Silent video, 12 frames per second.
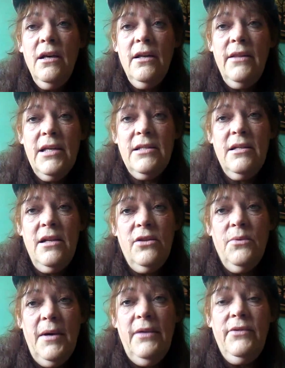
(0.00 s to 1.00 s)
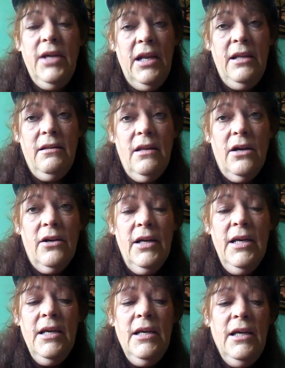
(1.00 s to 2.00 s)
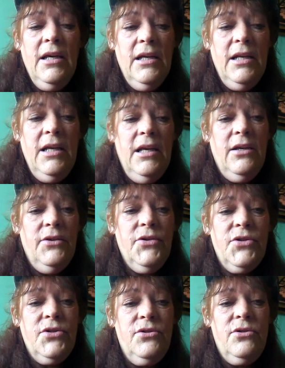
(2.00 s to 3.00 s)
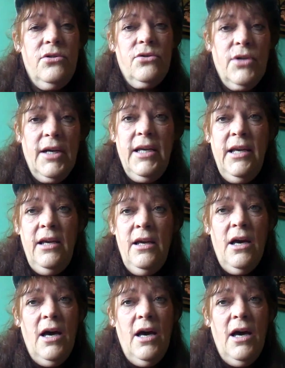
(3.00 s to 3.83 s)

Uh, that's another way of getting there. It is tricky.